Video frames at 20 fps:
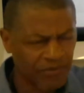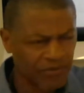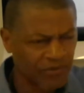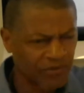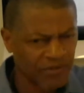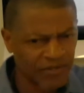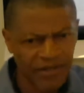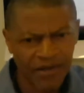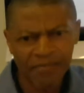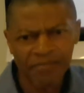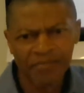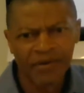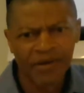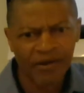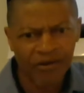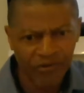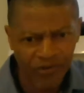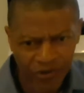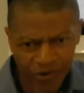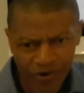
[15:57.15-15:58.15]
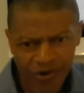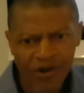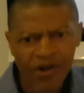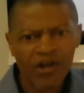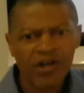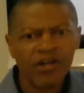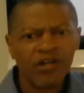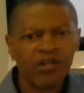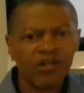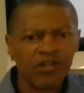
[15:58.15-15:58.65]
So does that mean now you're
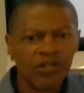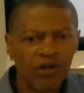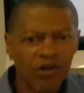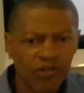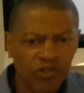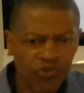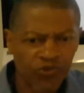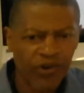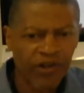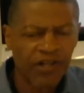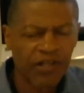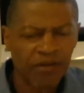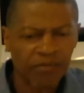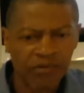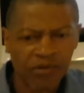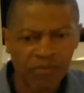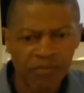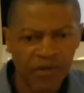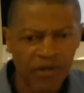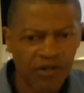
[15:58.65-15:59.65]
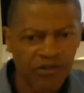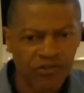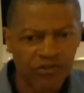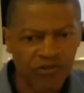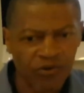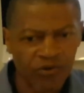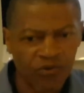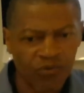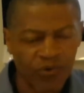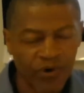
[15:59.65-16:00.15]
training them to be in a
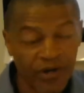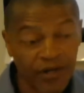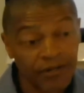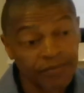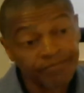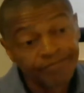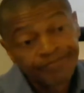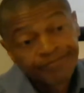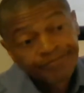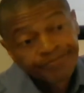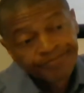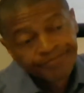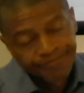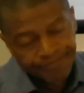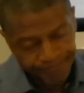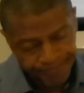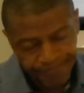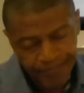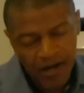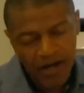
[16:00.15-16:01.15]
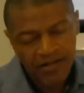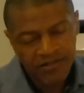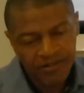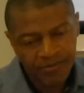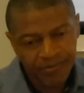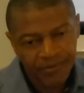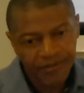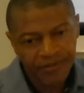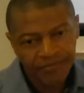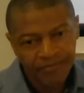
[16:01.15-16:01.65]
certain way?
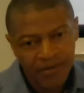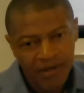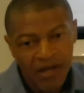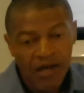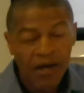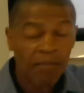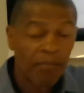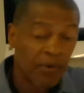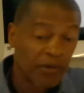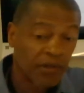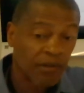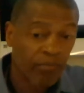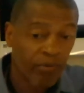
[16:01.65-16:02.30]
Possibly. But the